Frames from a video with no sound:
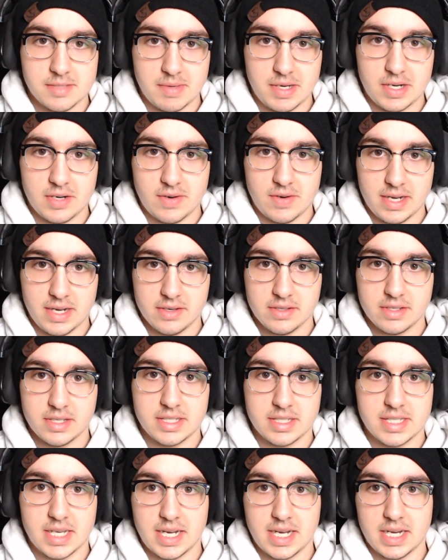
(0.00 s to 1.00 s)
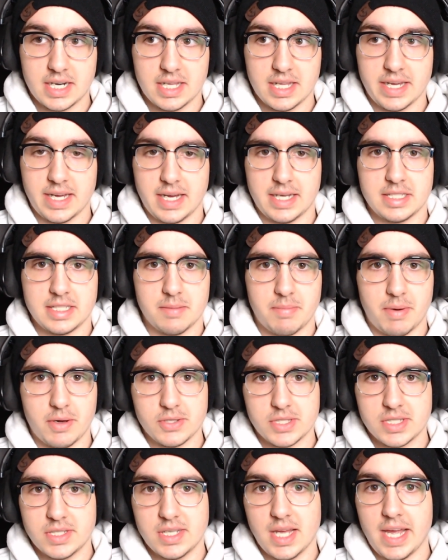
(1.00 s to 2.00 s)
around, because that kind of I
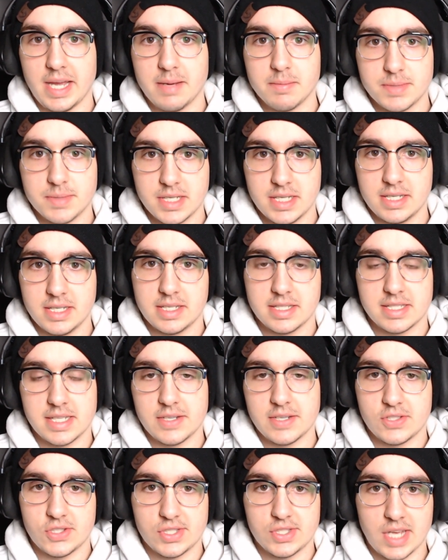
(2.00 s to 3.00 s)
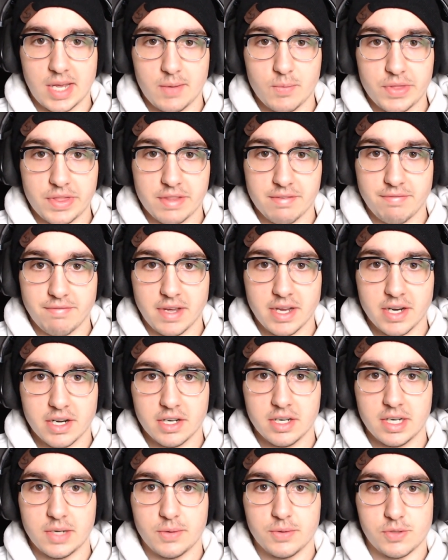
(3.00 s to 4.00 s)
suppose tames it, because that was the same with the
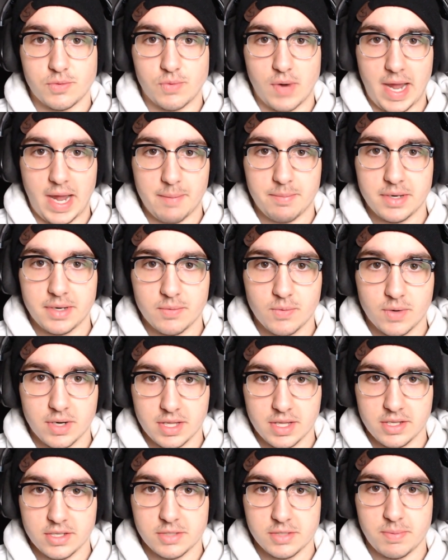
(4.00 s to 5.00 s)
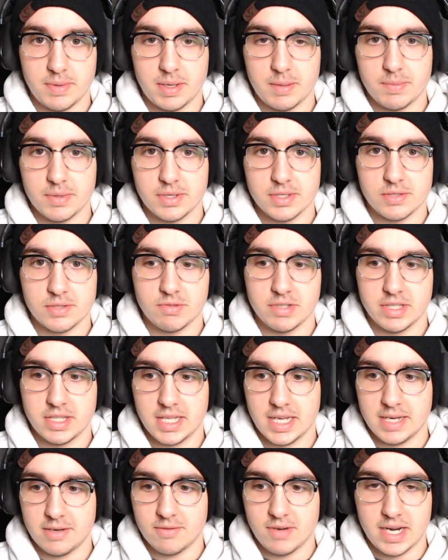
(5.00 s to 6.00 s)
finger. It was wrapped in one of those papers with
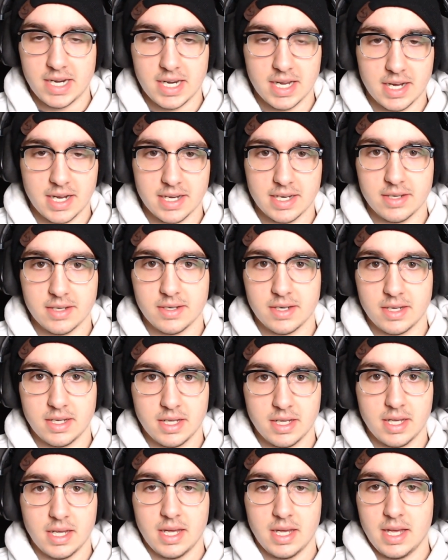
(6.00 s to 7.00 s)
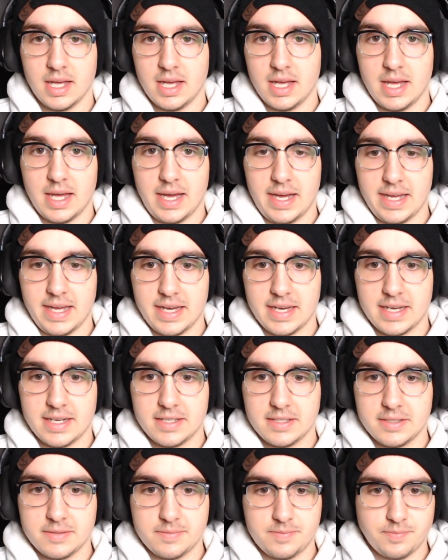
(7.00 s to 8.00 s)
that writing on it,
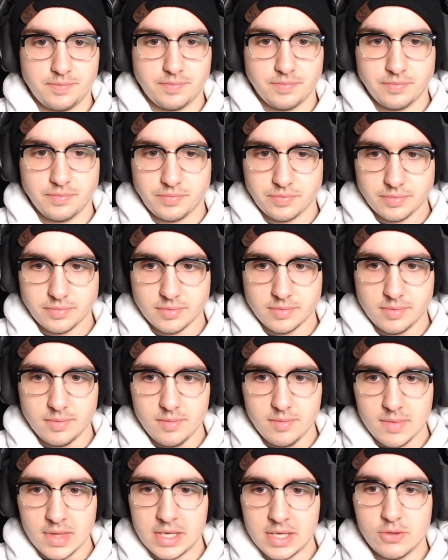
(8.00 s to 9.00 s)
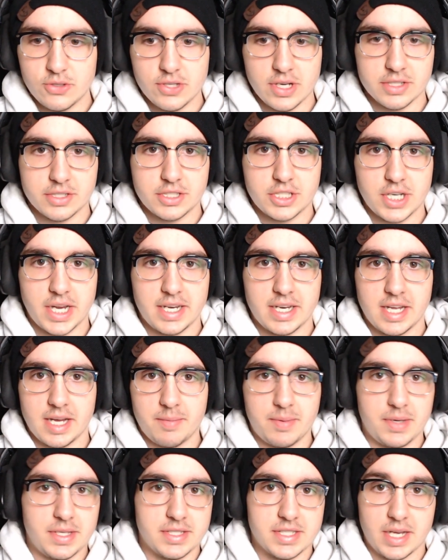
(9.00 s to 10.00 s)
and he was all chained up,
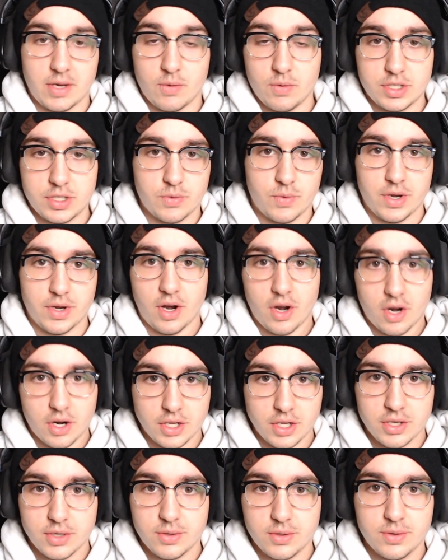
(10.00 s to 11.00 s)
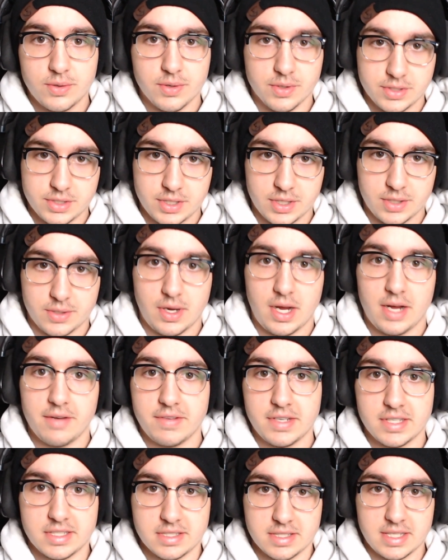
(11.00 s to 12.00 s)
and he's like, which one are you? So
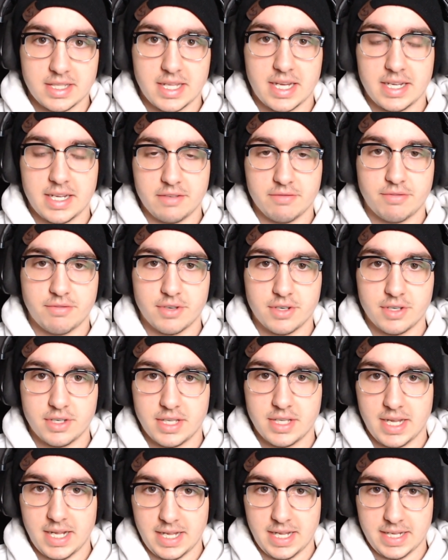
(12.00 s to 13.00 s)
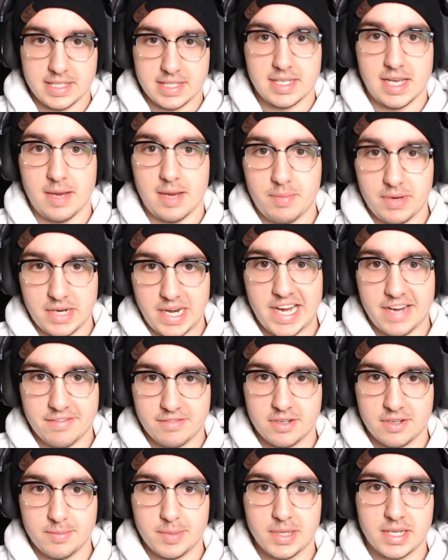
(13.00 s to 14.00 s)
obviously that inferred that this happened
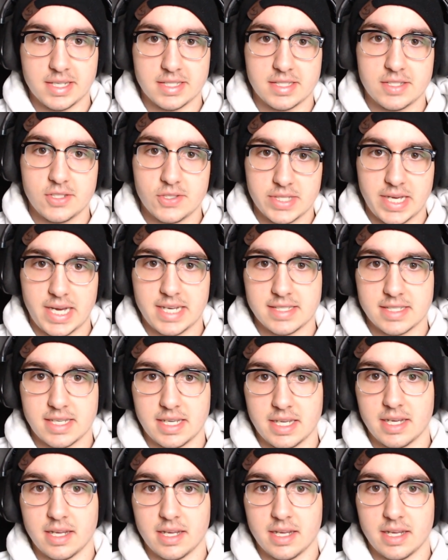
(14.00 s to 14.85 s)
after, because he was asking